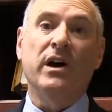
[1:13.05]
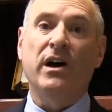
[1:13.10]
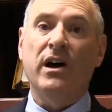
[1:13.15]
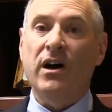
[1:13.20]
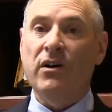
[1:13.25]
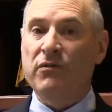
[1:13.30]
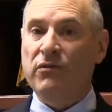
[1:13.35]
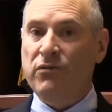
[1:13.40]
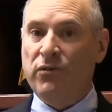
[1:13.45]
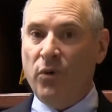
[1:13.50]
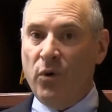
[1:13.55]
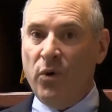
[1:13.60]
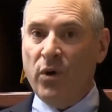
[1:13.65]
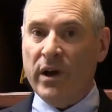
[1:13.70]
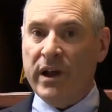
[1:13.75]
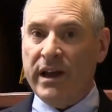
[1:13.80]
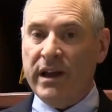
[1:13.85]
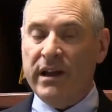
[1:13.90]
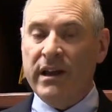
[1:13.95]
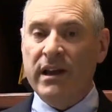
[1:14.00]

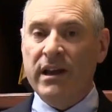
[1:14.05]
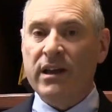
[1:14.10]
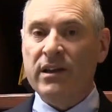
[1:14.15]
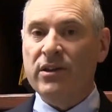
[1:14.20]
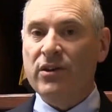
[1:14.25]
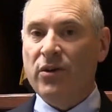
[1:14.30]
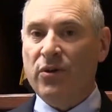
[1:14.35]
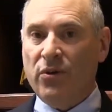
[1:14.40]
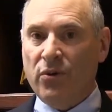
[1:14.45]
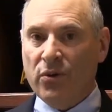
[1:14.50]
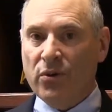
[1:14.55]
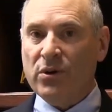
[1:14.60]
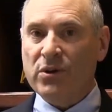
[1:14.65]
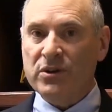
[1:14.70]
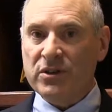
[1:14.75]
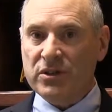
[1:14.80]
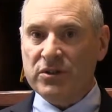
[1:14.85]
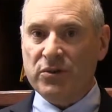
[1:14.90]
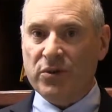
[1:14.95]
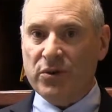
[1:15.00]
avoid the horror
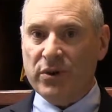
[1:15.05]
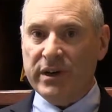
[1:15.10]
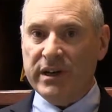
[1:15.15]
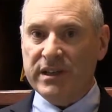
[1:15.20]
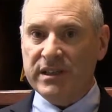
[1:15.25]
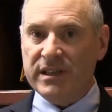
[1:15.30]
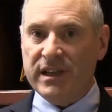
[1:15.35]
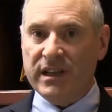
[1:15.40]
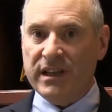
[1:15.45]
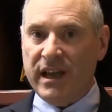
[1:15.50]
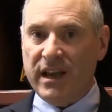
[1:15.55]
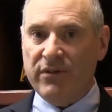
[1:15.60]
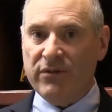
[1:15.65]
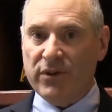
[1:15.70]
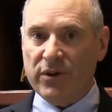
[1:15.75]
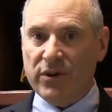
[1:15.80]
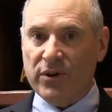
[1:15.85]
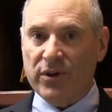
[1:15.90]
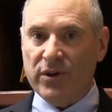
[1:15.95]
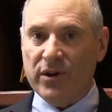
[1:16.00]
stories that they've
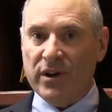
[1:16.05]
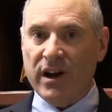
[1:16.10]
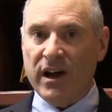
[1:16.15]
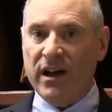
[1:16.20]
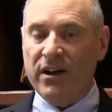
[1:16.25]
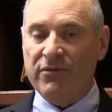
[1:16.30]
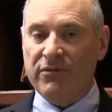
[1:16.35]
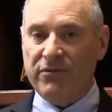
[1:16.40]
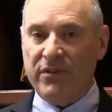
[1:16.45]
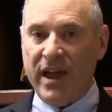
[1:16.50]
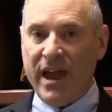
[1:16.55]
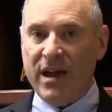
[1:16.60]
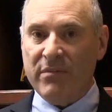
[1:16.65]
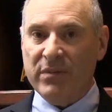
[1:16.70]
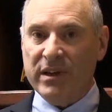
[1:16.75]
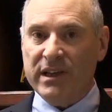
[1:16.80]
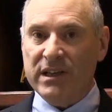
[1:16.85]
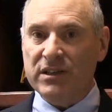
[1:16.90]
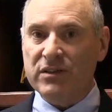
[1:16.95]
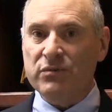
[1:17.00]
heard of
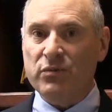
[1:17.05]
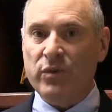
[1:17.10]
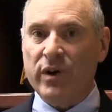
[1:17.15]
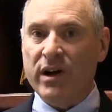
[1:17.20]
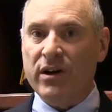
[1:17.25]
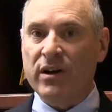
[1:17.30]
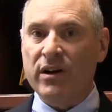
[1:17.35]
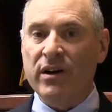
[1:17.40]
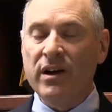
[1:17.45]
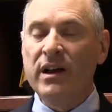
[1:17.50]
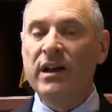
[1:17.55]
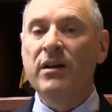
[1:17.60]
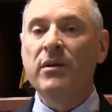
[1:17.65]
families where